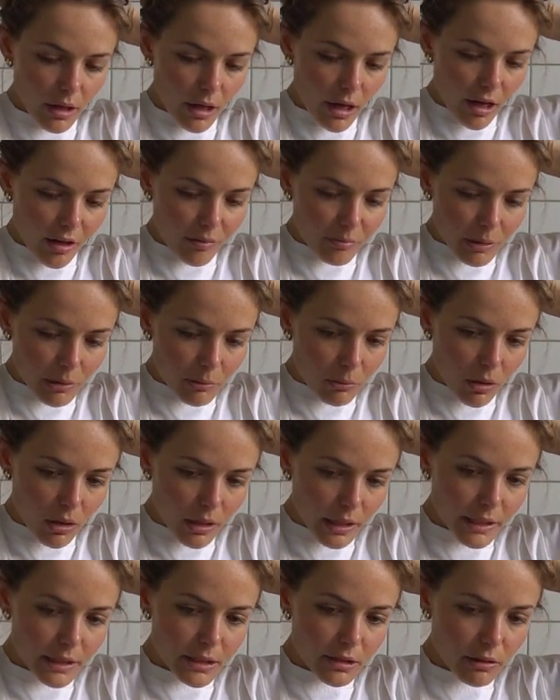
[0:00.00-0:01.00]
I've been
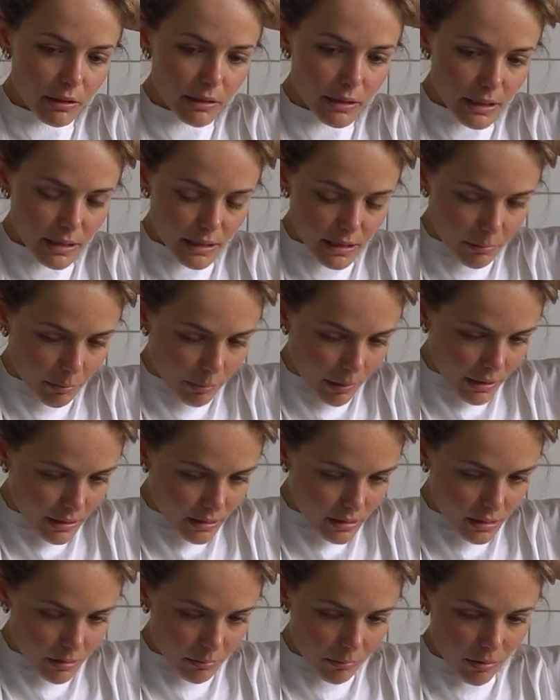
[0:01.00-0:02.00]
wanting to anticipate
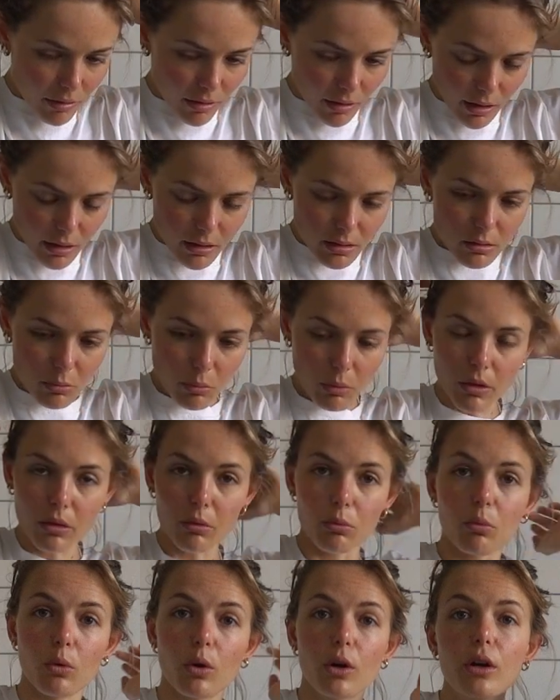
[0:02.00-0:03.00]
some things with
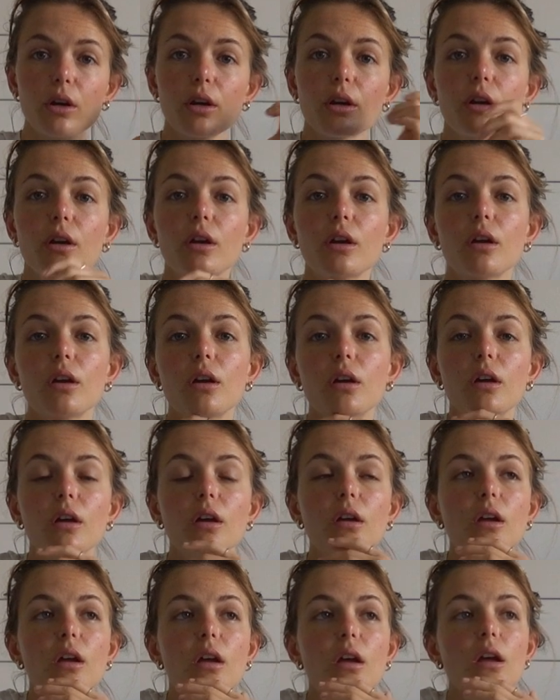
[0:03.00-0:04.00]
work
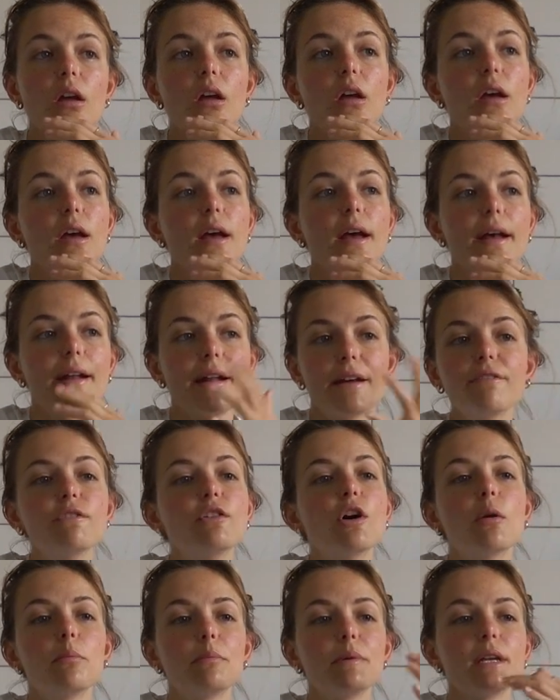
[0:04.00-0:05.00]
and I'm
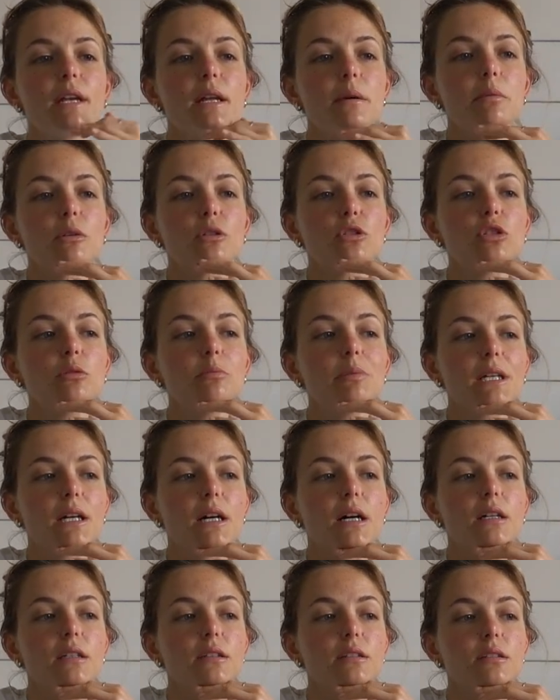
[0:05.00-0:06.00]
not being able to
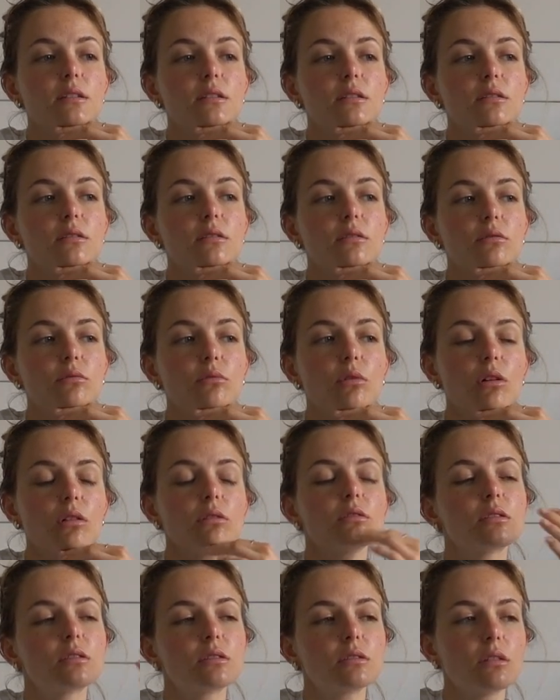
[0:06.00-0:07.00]
because,
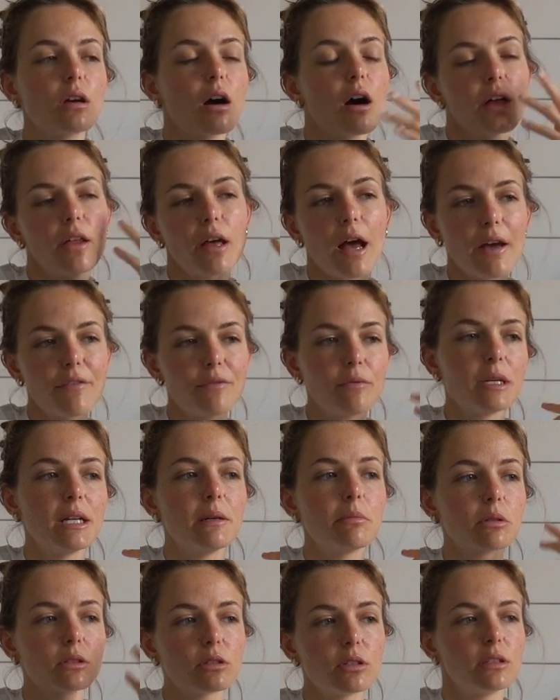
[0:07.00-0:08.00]
well, I've been
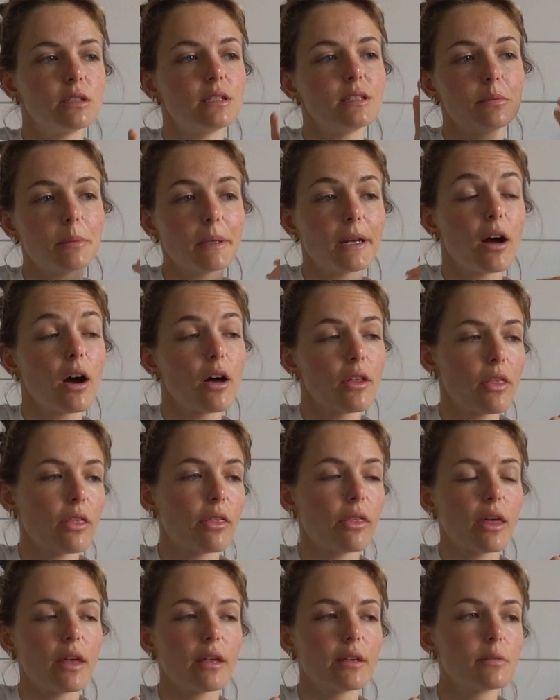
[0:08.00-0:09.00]
able to anticipate other
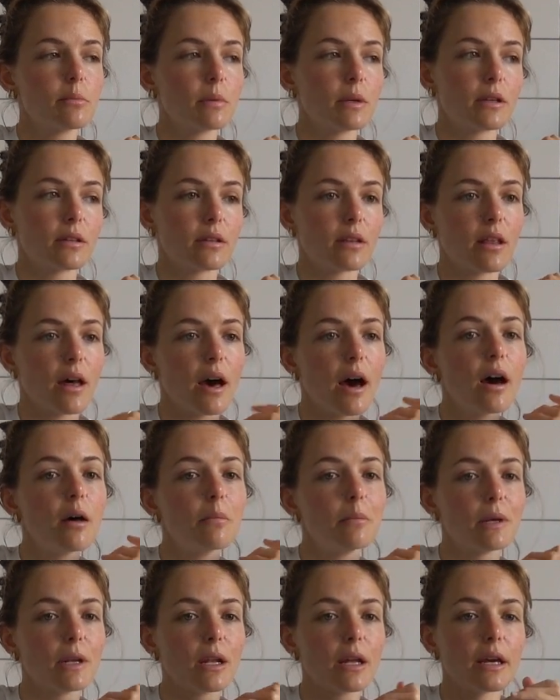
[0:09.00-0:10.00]
things because of
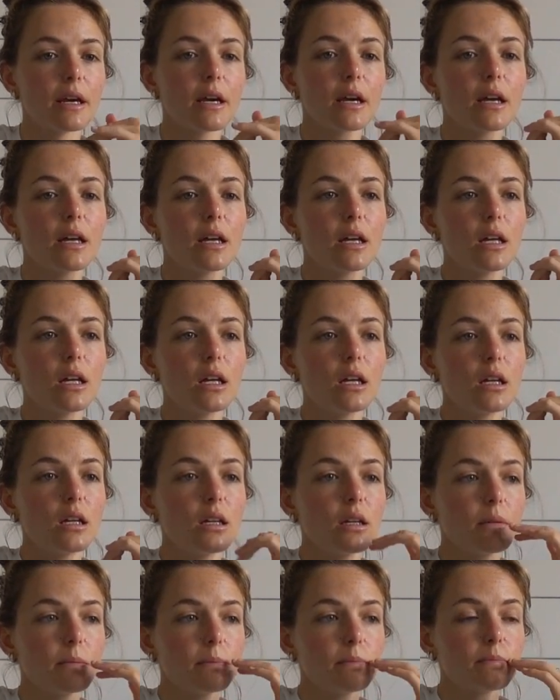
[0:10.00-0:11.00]
that, but like
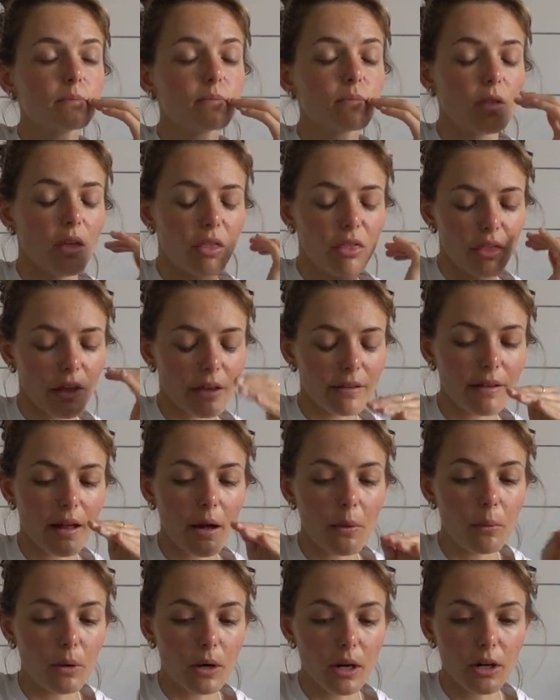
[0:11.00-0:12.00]
the things
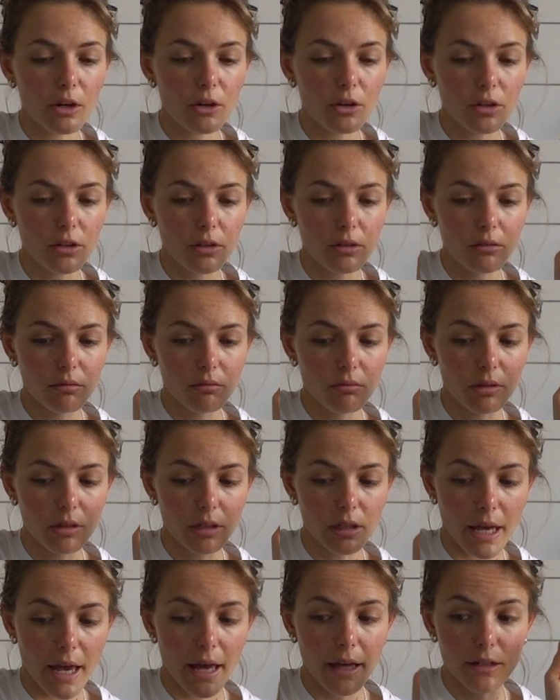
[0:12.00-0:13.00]
I wanted to
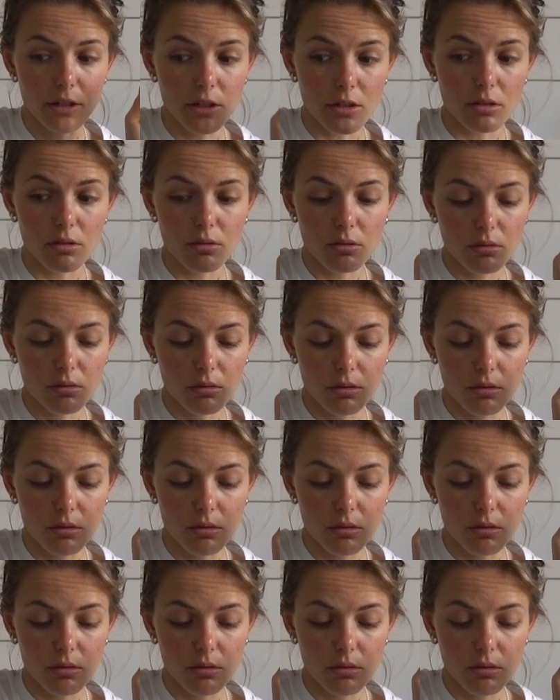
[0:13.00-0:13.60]
get